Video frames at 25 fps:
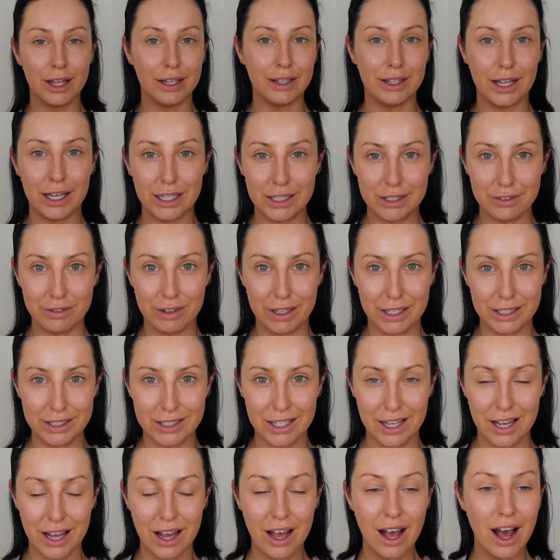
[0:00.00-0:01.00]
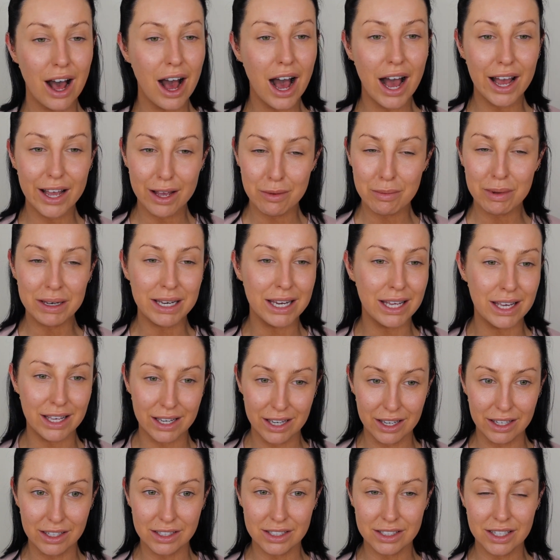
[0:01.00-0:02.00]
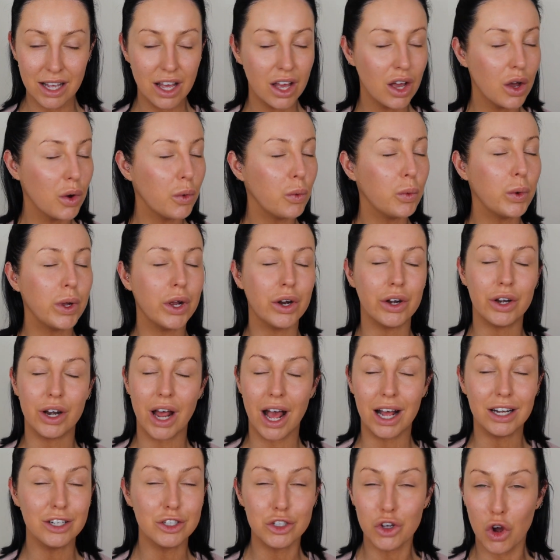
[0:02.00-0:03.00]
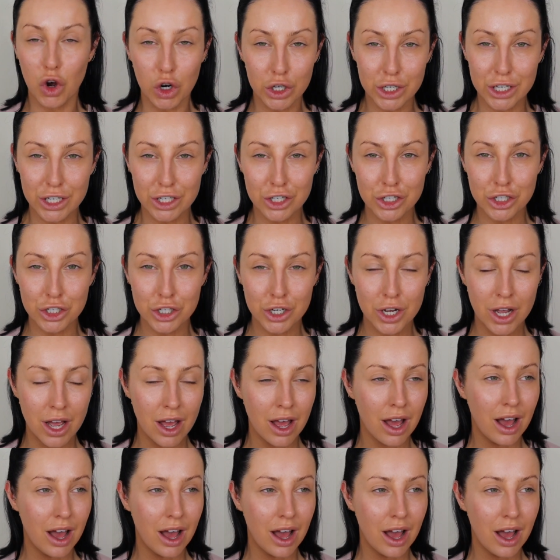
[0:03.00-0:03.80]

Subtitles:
Let's face it, I am an Aries. And Scottish.